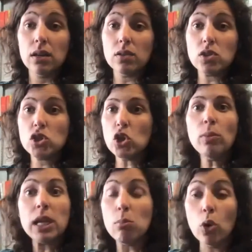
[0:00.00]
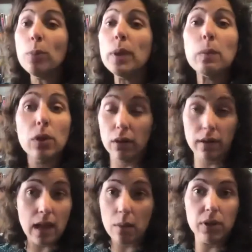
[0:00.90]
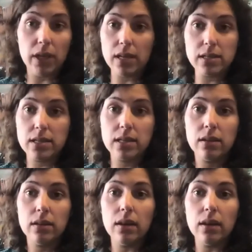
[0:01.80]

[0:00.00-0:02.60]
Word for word: so many more people are in that place.